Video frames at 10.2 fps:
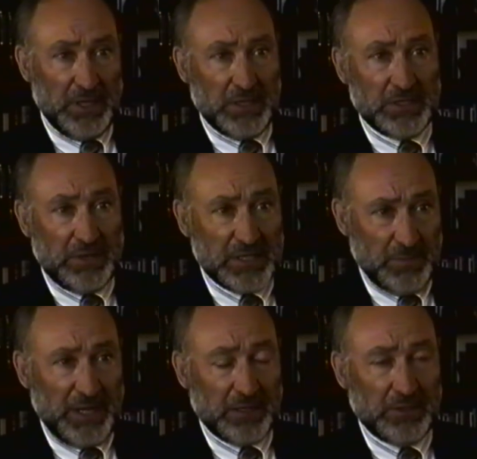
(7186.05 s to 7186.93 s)
So that's
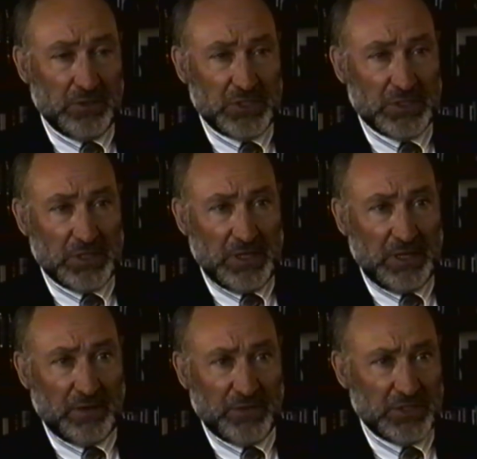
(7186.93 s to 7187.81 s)
my conclusion,
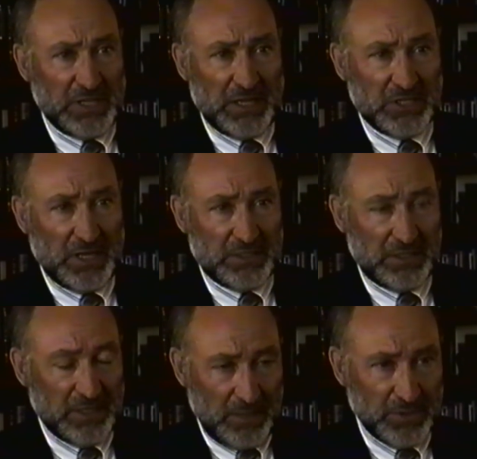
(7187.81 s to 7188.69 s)
that the first headshot
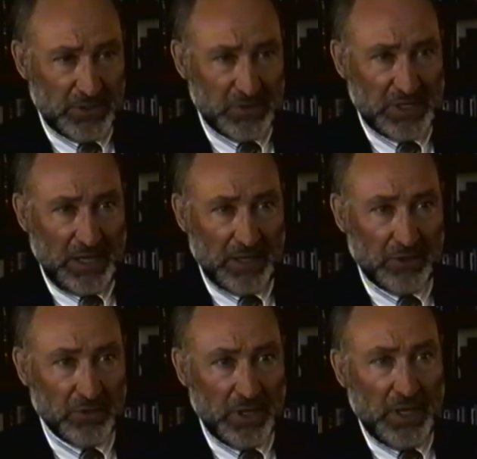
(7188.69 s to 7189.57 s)
did not produce a
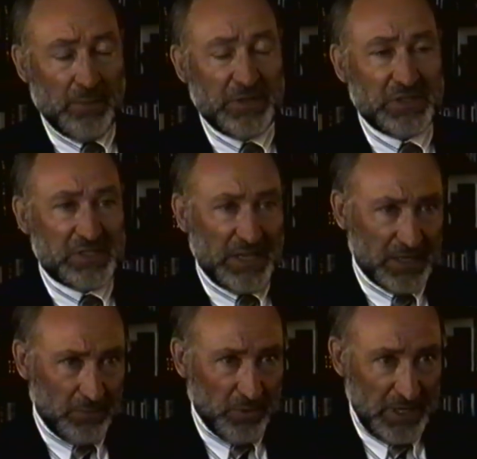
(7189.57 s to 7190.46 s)
halo, but the
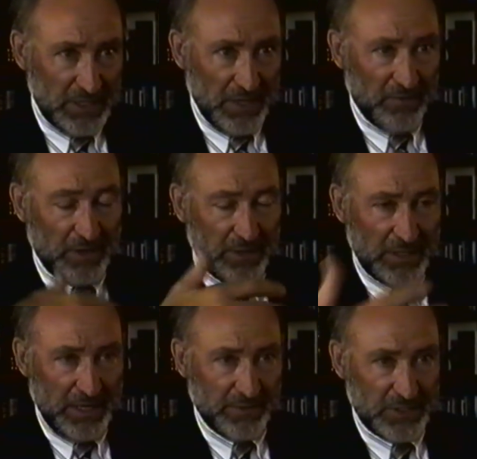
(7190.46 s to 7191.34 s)
second one farther
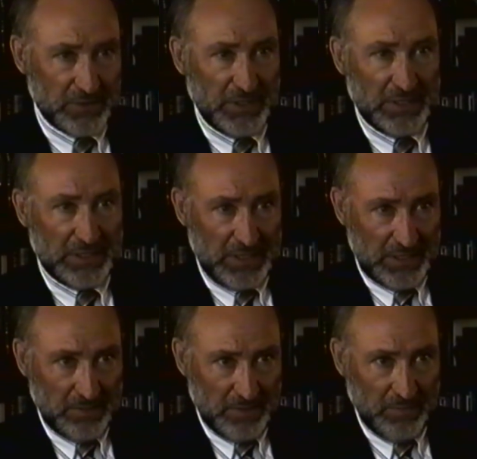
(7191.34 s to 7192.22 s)
down the street
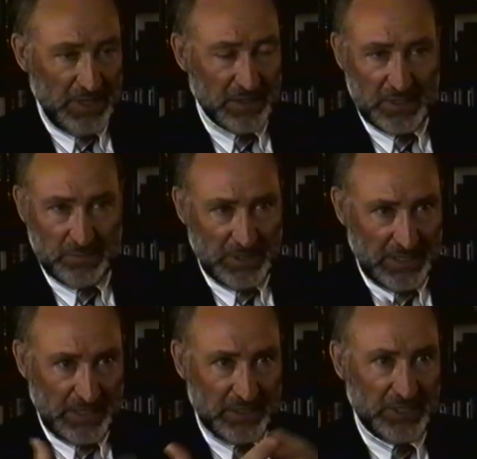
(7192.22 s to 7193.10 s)
did, because blood
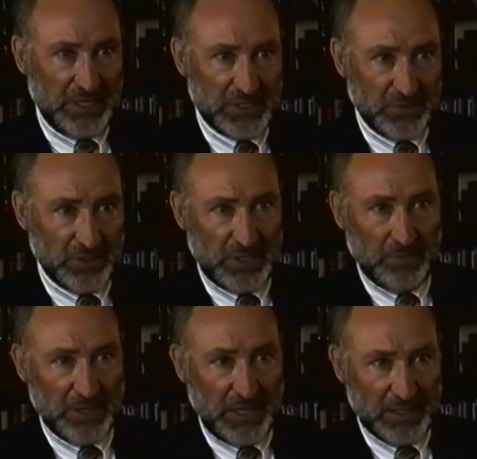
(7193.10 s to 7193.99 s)
had a chance to
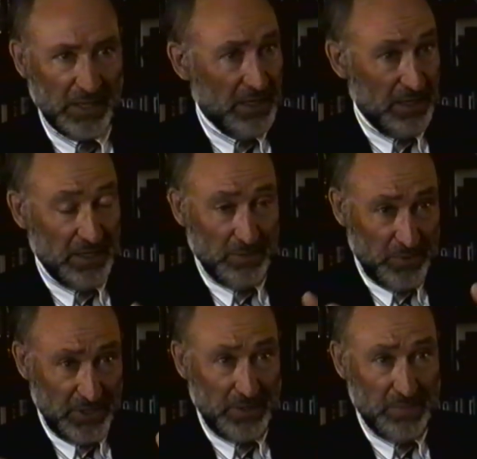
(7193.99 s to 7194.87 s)
accumulate in a
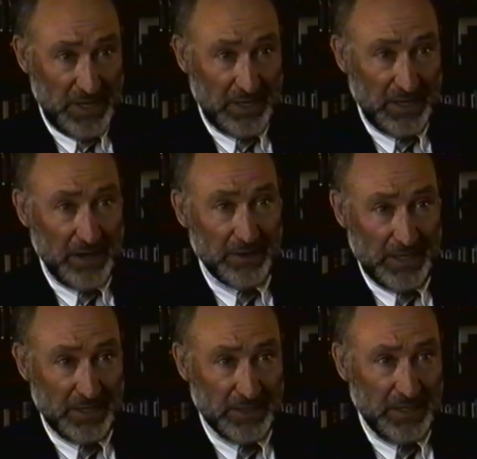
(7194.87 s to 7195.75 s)
pretty big
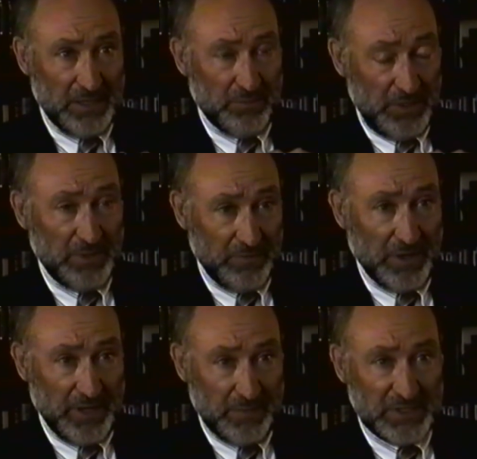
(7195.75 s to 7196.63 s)
area, a pretty big
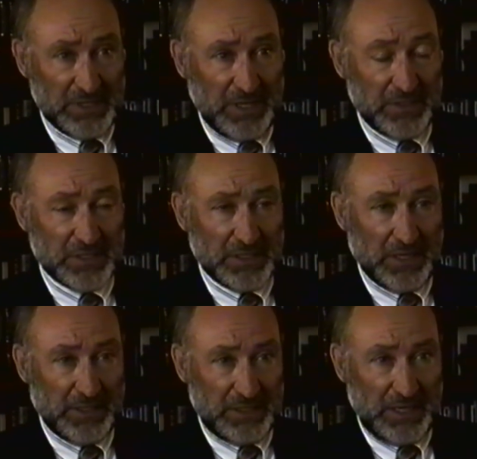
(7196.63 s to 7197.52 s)
volume inside the
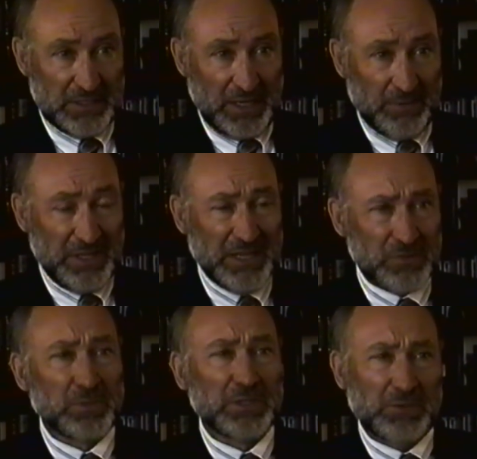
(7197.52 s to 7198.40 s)
skull at that time. And
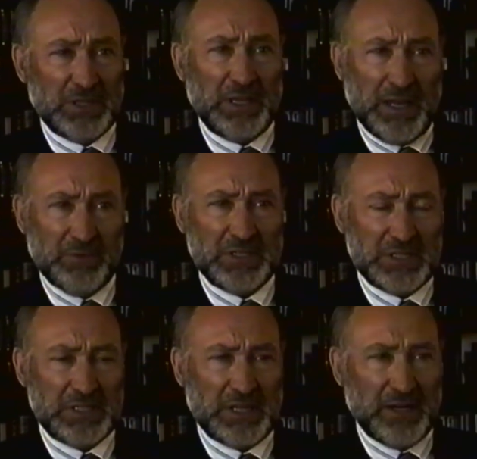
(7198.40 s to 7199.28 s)
that's really what the
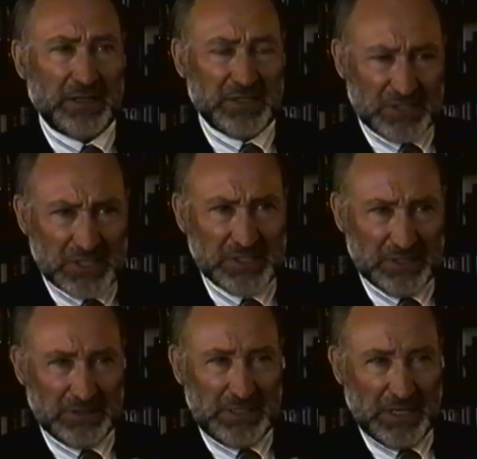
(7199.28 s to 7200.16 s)
eyewitnesses are
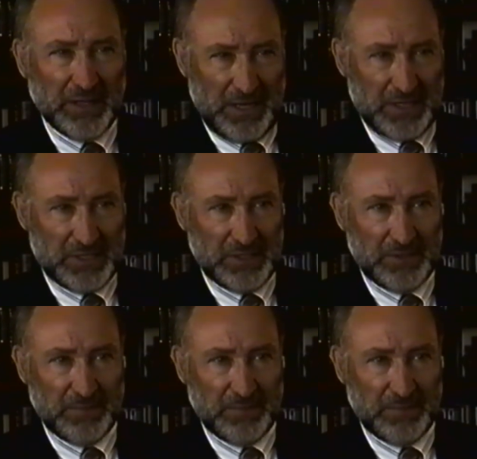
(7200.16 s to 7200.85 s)
consistently telling us.